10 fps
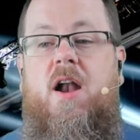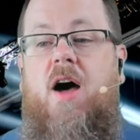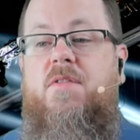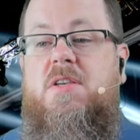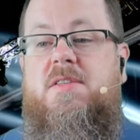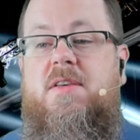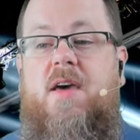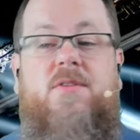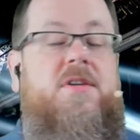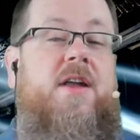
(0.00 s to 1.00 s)
And obviously,
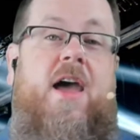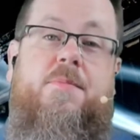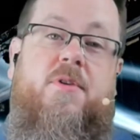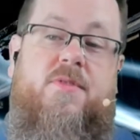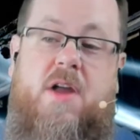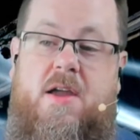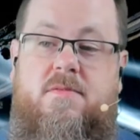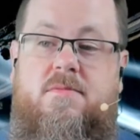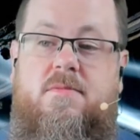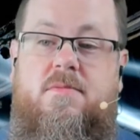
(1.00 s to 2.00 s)
that wasn't going to happen overnight.
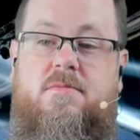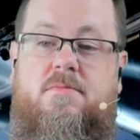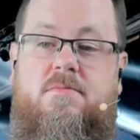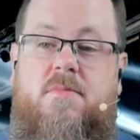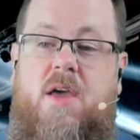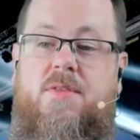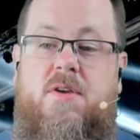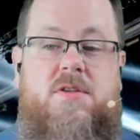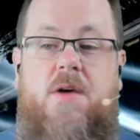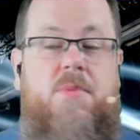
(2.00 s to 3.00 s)
And
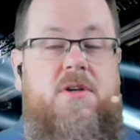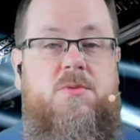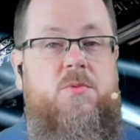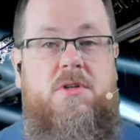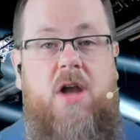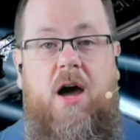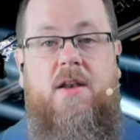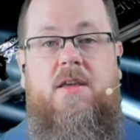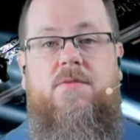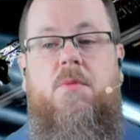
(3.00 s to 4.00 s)
those companies would
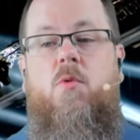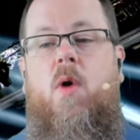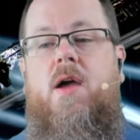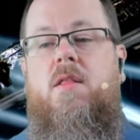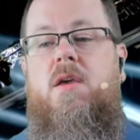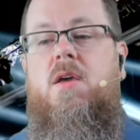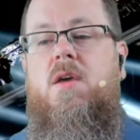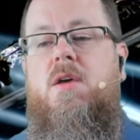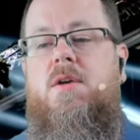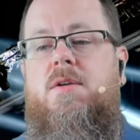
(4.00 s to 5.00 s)
not give up quietly.
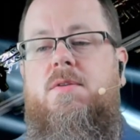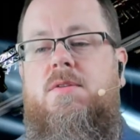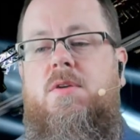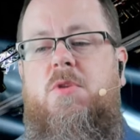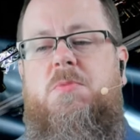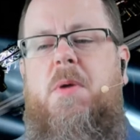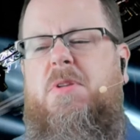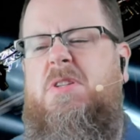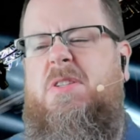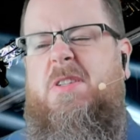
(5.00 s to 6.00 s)
So most
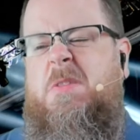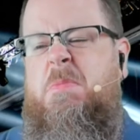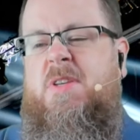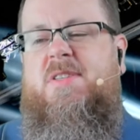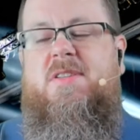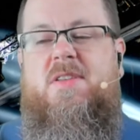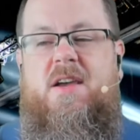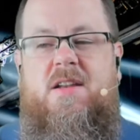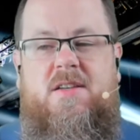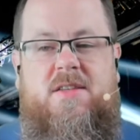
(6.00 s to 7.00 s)
people just dismissed this
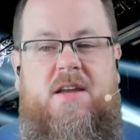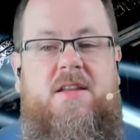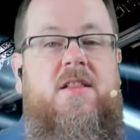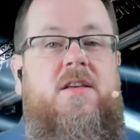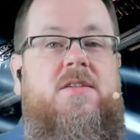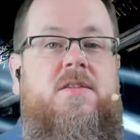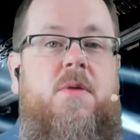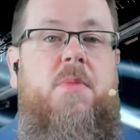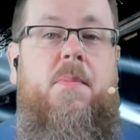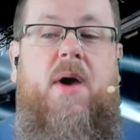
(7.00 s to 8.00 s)
idea as idealist
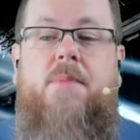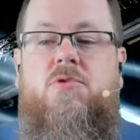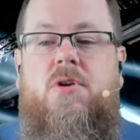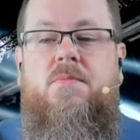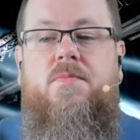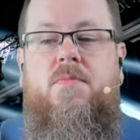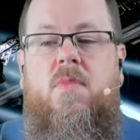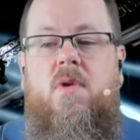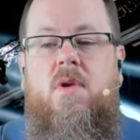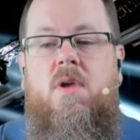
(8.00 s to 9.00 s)
and maybe a pipe dream.
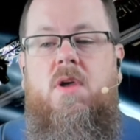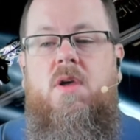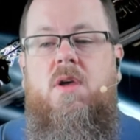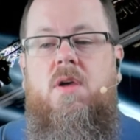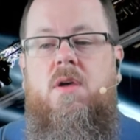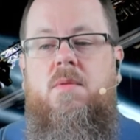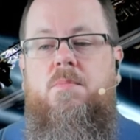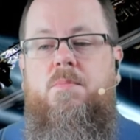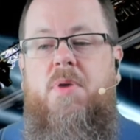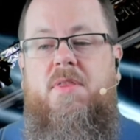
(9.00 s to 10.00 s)

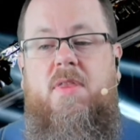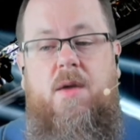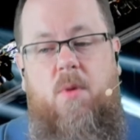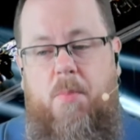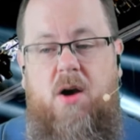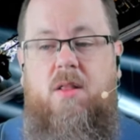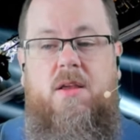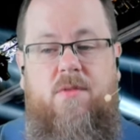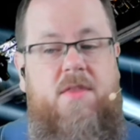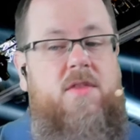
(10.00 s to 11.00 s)
But they were
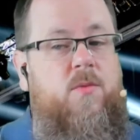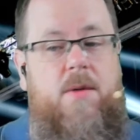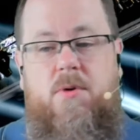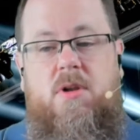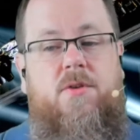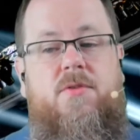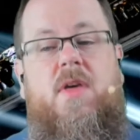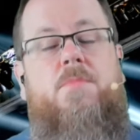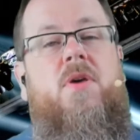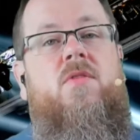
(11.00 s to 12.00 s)
partly right. The web wouldn't go through
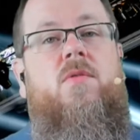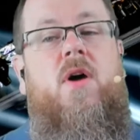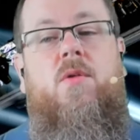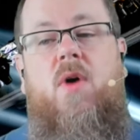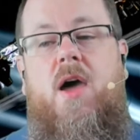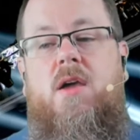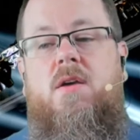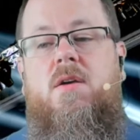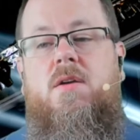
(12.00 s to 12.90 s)
that pivot right away.